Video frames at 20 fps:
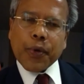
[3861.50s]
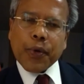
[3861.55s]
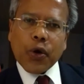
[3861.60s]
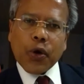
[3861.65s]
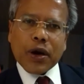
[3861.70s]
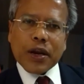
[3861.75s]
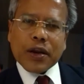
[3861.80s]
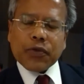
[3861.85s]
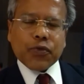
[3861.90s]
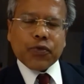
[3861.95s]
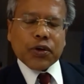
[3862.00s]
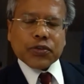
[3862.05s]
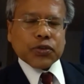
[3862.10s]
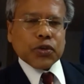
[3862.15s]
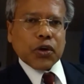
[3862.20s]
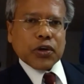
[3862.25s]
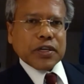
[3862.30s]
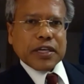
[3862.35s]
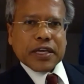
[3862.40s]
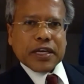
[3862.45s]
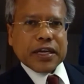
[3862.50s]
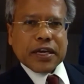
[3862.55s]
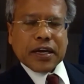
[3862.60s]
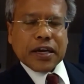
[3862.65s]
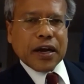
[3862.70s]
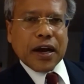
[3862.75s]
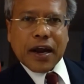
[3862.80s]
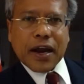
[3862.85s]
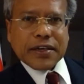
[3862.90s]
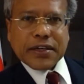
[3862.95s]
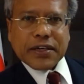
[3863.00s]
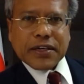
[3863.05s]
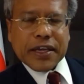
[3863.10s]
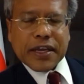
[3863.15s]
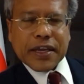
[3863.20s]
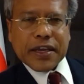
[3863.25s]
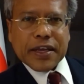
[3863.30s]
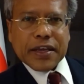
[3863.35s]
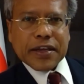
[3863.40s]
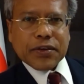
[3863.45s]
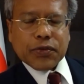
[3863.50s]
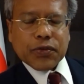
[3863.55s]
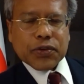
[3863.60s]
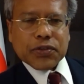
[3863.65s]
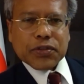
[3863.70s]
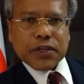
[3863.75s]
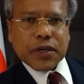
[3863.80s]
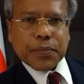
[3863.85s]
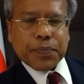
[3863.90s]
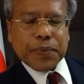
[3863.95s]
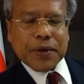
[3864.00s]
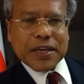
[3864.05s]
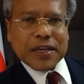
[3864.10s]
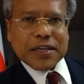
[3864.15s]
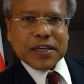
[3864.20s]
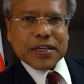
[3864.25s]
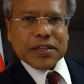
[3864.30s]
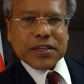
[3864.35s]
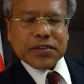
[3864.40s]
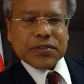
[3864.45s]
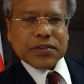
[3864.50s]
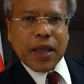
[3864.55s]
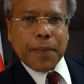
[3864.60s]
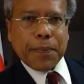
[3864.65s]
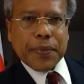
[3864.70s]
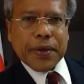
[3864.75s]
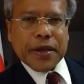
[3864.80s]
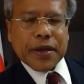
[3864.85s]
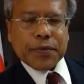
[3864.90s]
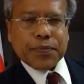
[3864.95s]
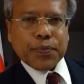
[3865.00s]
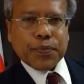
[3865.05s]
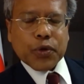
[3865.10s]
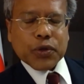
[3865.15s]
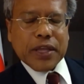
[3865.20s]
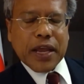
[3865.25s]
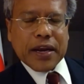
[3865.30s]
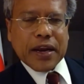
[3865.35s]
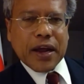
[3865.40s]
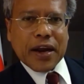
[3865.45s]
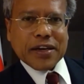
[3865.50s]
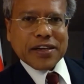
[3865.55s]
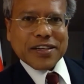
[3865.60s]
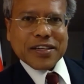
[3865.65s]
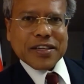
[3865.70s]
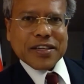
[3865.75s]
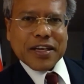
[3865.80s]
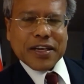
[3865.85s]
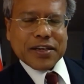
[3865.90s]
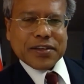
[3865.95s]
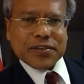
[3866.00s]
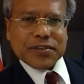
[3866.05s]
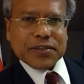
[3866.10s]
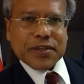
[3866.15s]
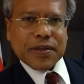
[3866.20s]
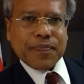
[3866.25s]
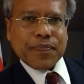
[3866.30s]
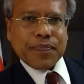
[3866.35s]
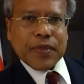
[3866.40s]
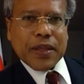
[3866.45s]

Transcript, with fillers: Poland was not a country. It was completely disappeared more than 100 years.